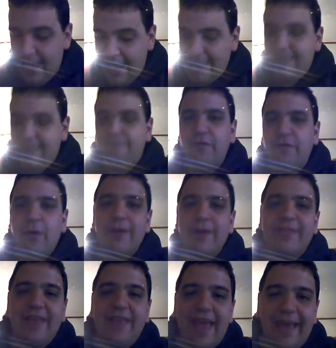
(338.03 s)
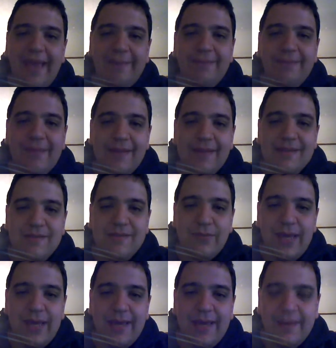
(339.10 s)
in the fourth game this
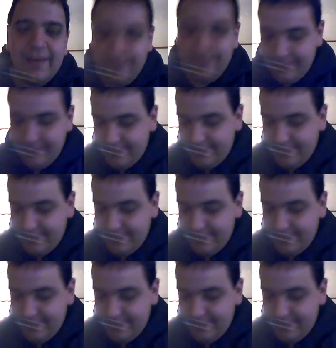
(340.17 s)
week,